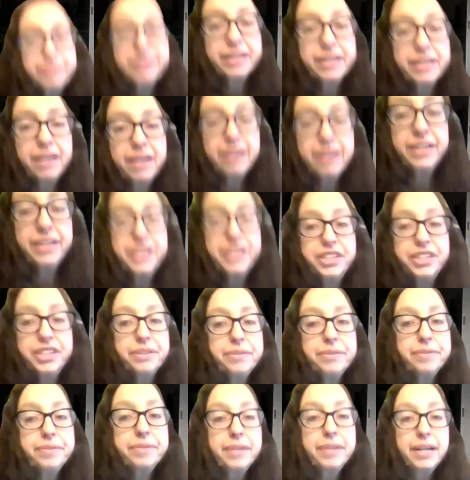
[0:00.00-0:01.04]
regard to
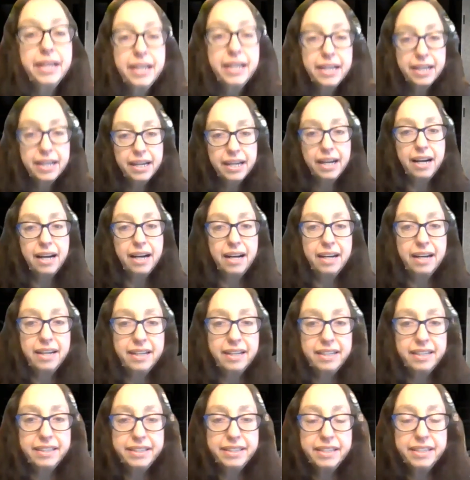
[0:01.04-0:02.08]

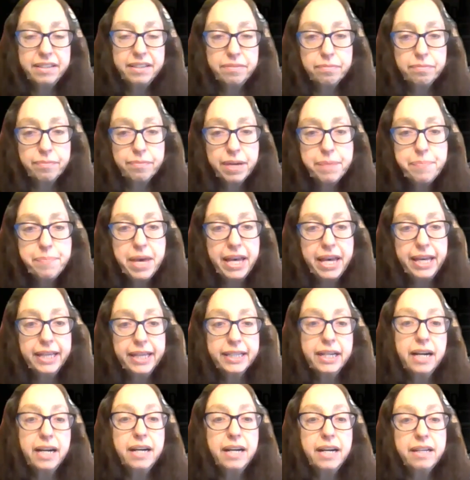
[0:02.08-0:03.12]
the
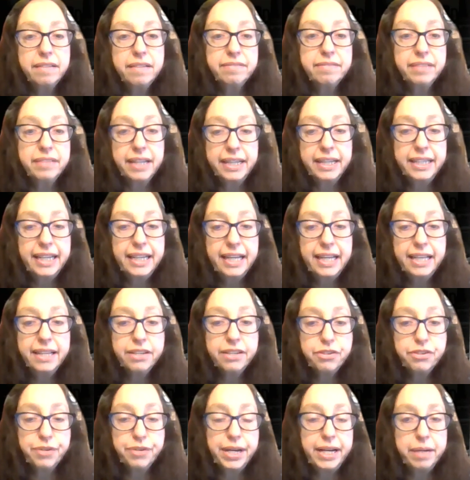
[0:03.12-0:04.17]
remake of Lady and the
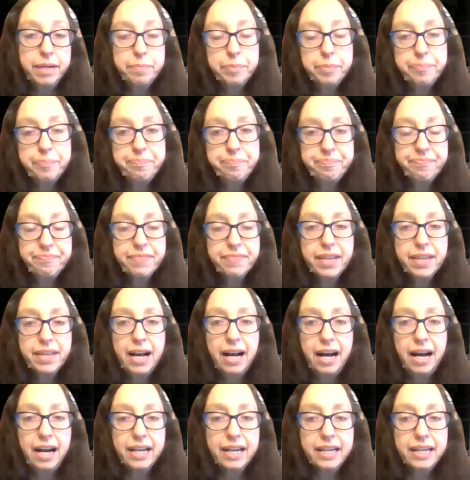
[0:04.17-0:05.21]
Tramp.
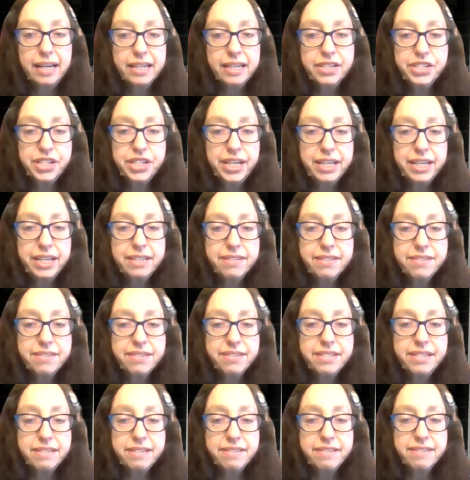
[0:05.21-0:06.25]
I got a chance
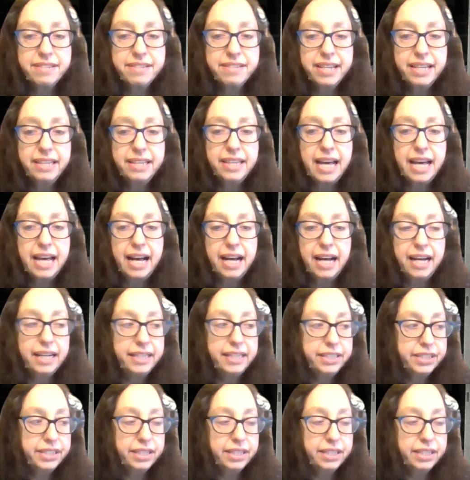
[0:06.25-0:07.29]
to see that
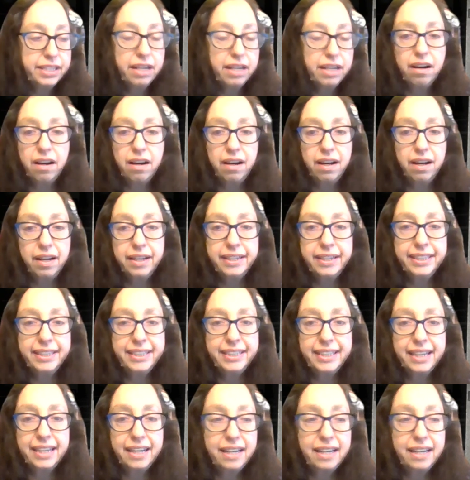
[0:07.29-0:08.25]
on